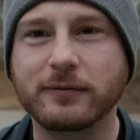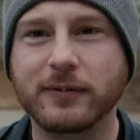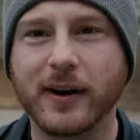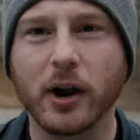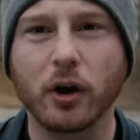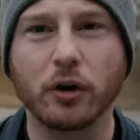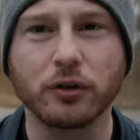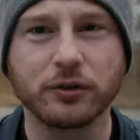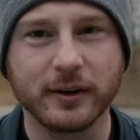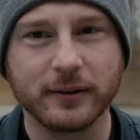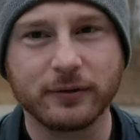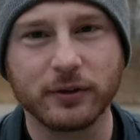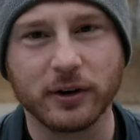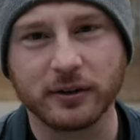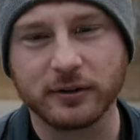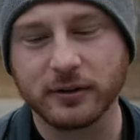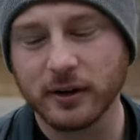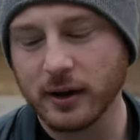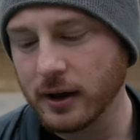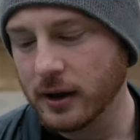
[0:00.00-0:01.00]
final
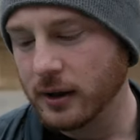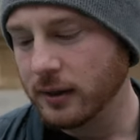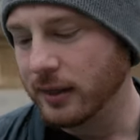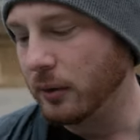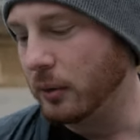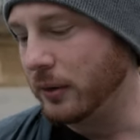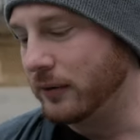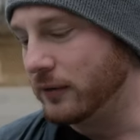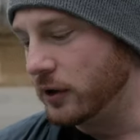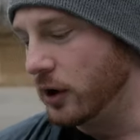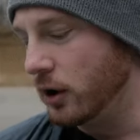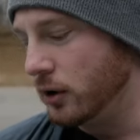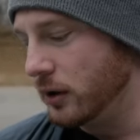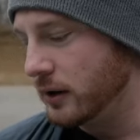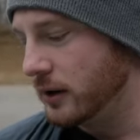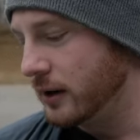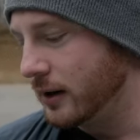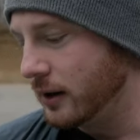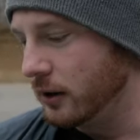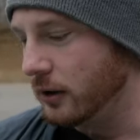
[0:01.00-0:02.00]
difference that we've
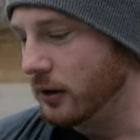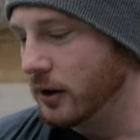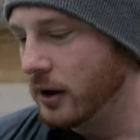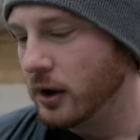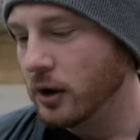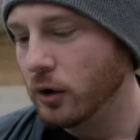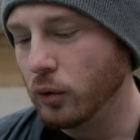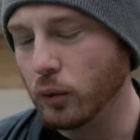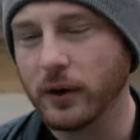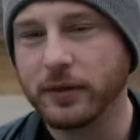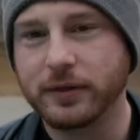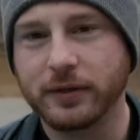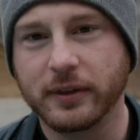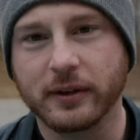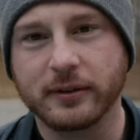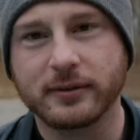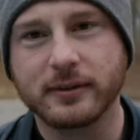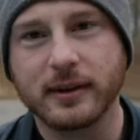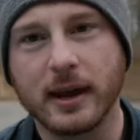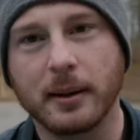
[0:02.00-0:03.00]
noted here with
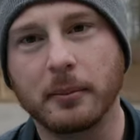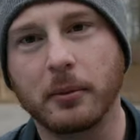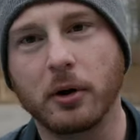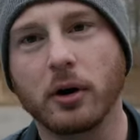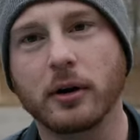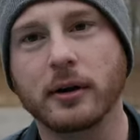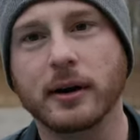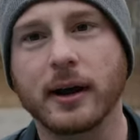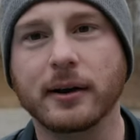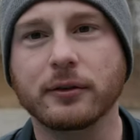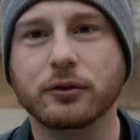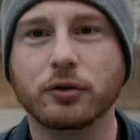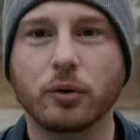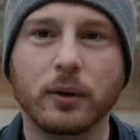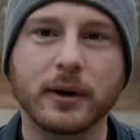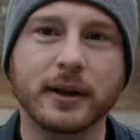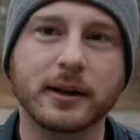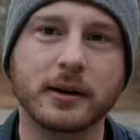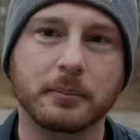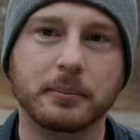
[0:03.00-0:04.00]
this
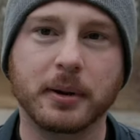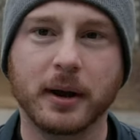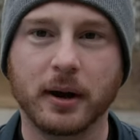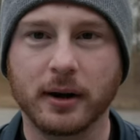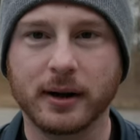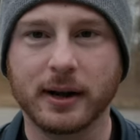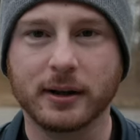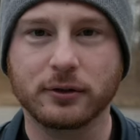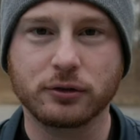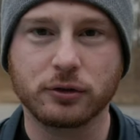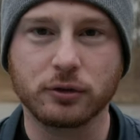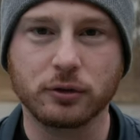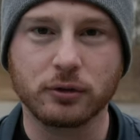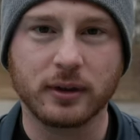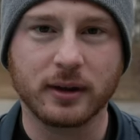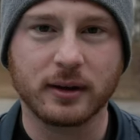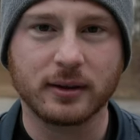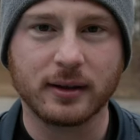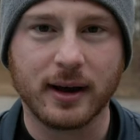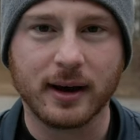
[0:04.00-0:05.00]
MR920 comparing it to
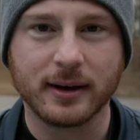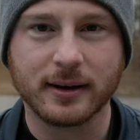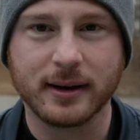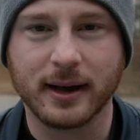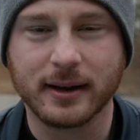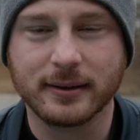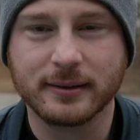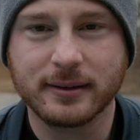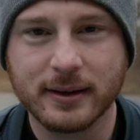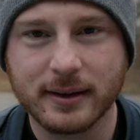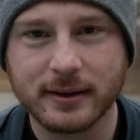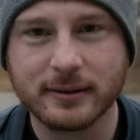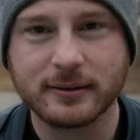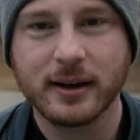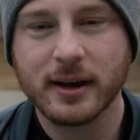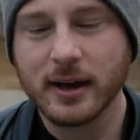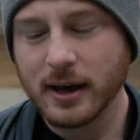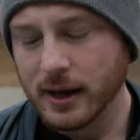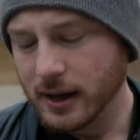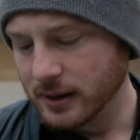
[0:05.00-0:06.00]
the Glock 19s,
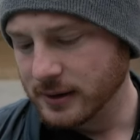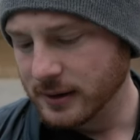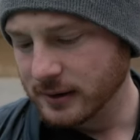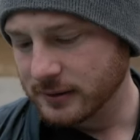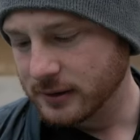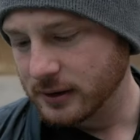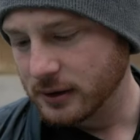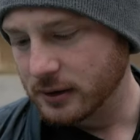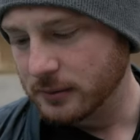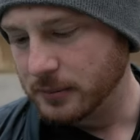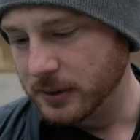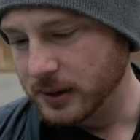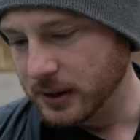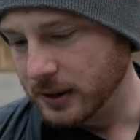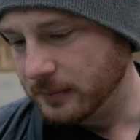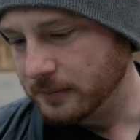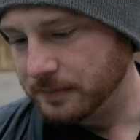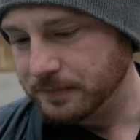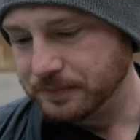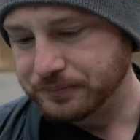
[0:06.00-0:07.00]
and that's going to
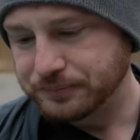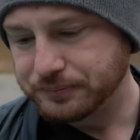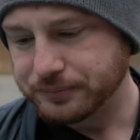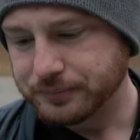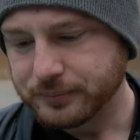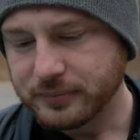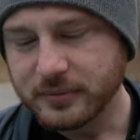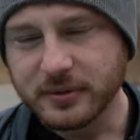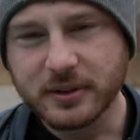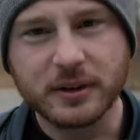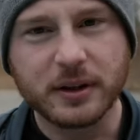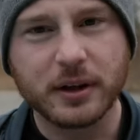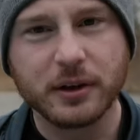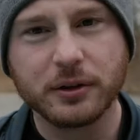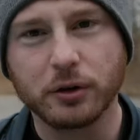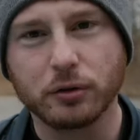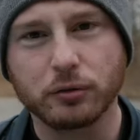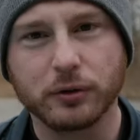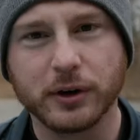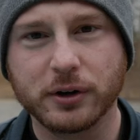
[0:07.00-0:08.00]
be
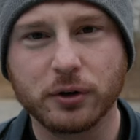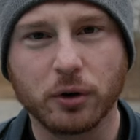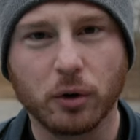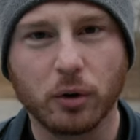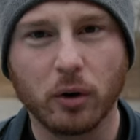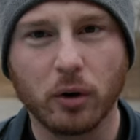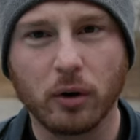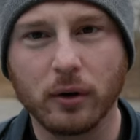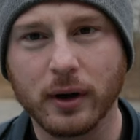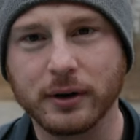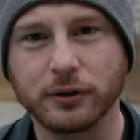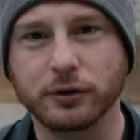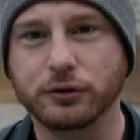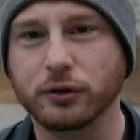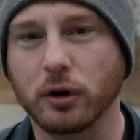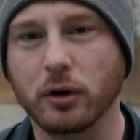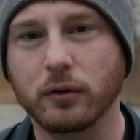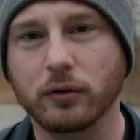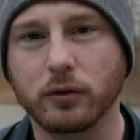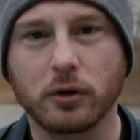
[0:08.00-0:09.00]
the recoil and just
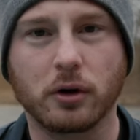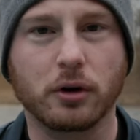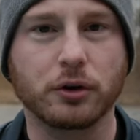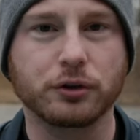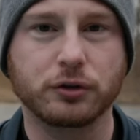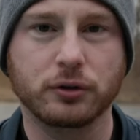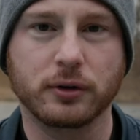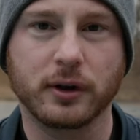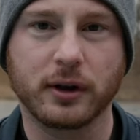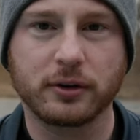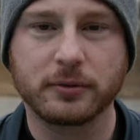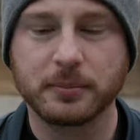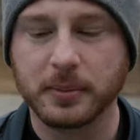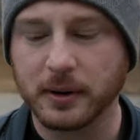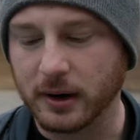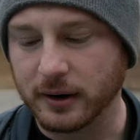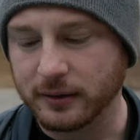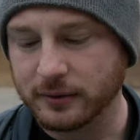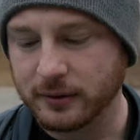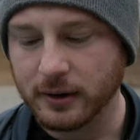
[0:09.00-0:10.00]
overall shooting
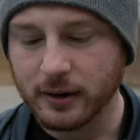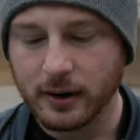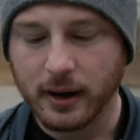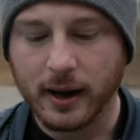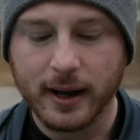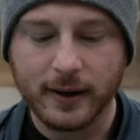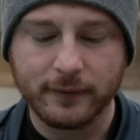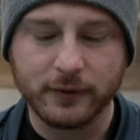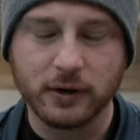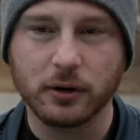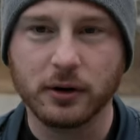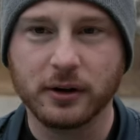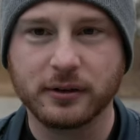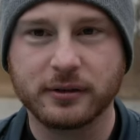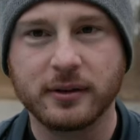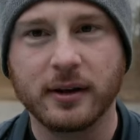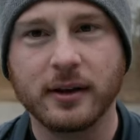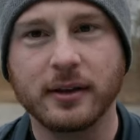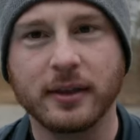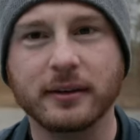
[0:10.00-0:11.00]
experience. I have
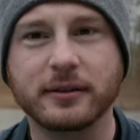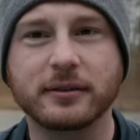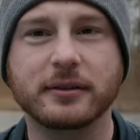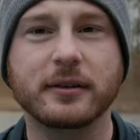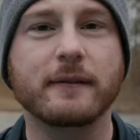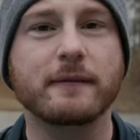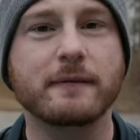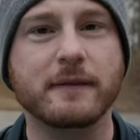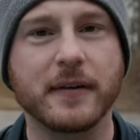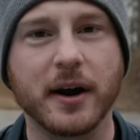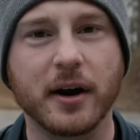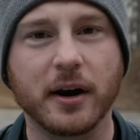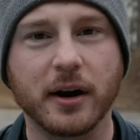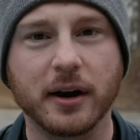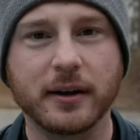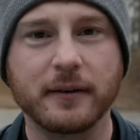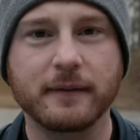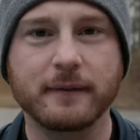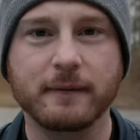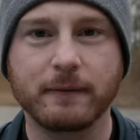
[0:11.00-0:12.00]
noticed this is a
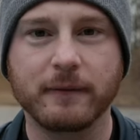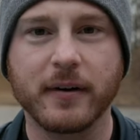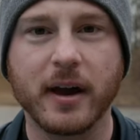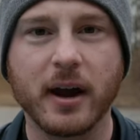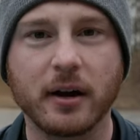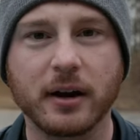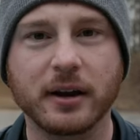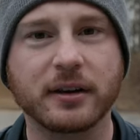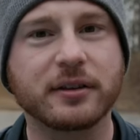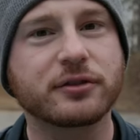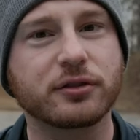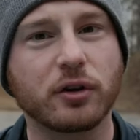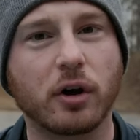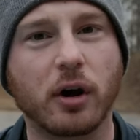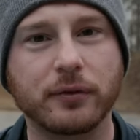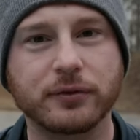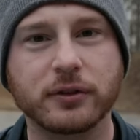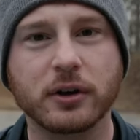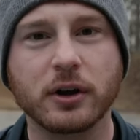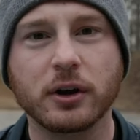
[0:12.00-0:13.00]
very, very
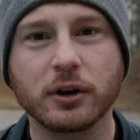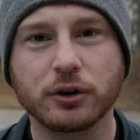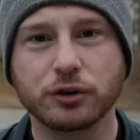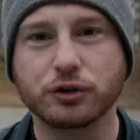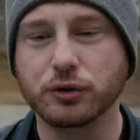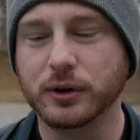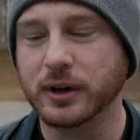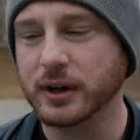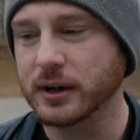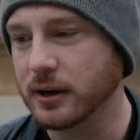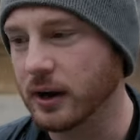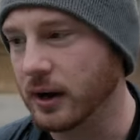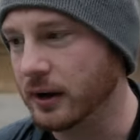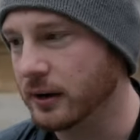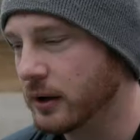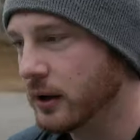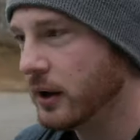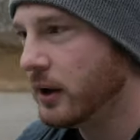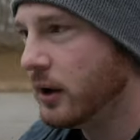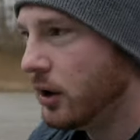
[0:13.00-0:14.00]
soft shooting
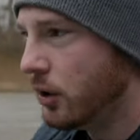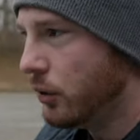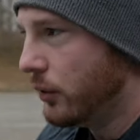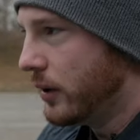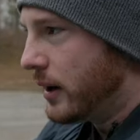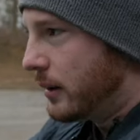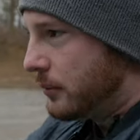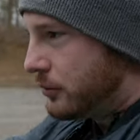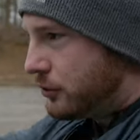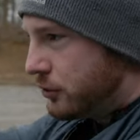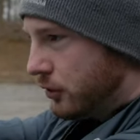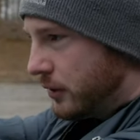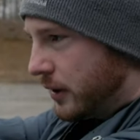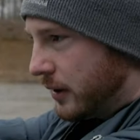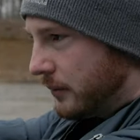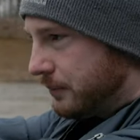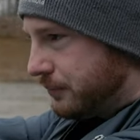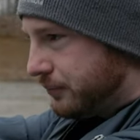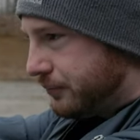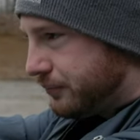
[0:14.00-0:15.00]
gun. When I'm
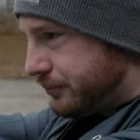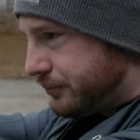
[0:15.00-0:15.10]
shooting,